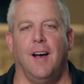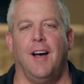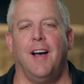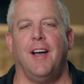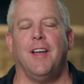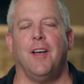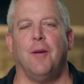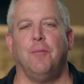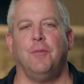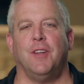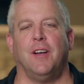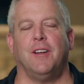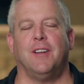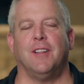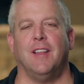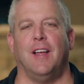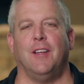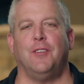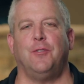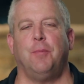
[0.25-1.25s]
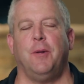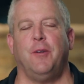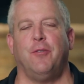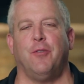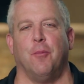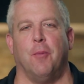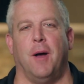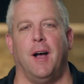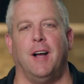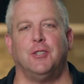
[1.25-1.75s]
Hi, I'm Doug Gillespie
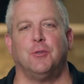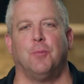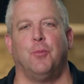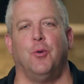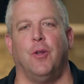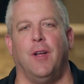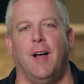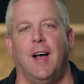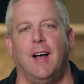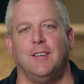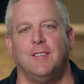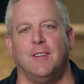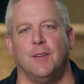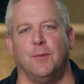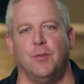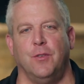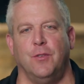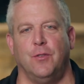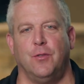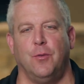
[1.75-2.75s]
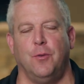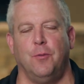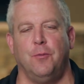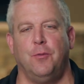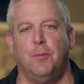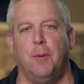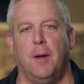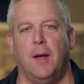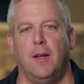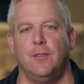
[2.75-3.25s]
from Hydropool Hot Tubs and Swim
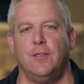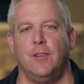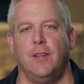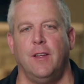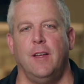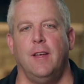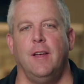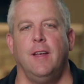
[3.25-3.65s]
Spas.